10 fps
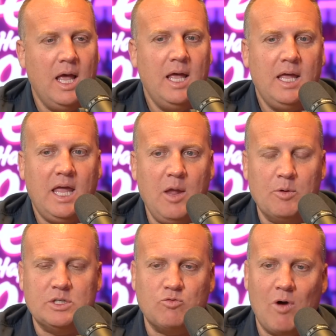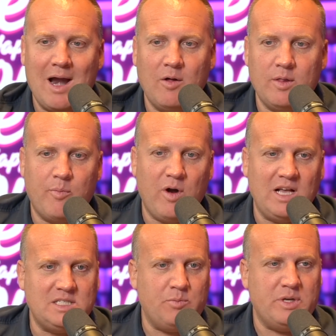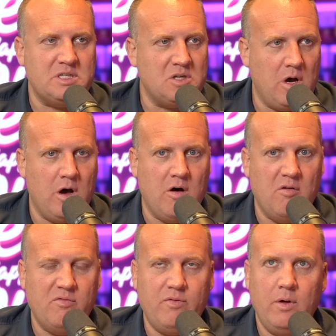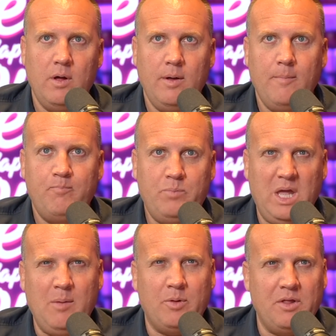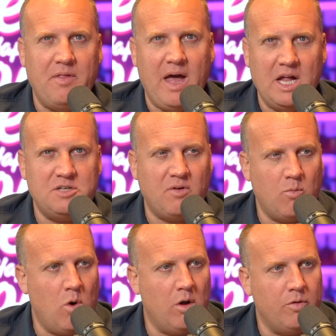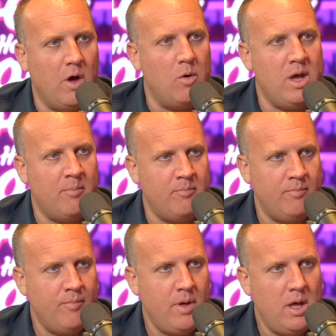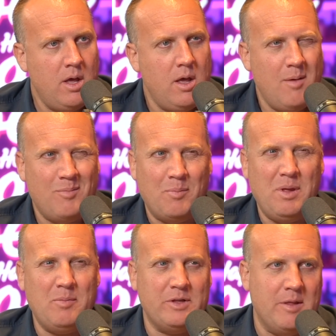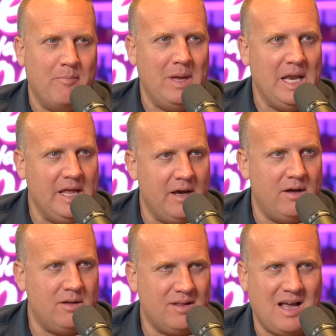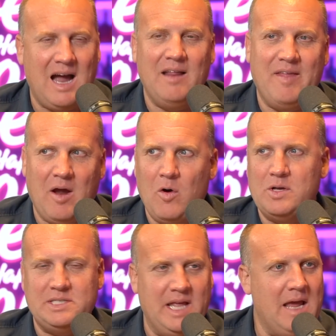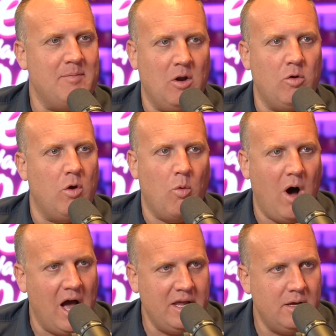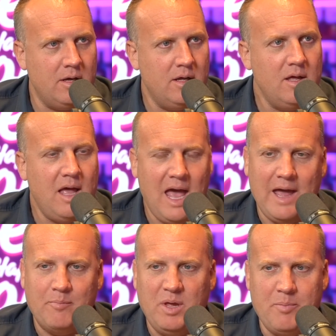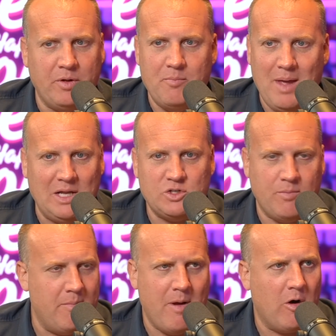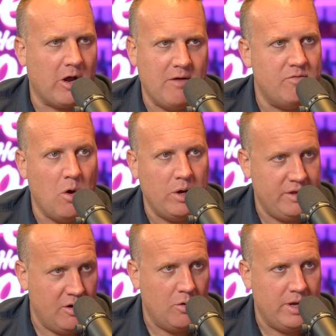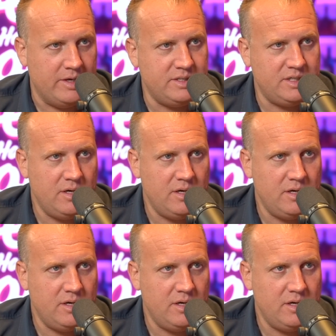He was right on the precipice of people in the hedge fund world know him, but people in the media, kind of they heard his name, they don't know why. And people in mainstream America have no idea who he is.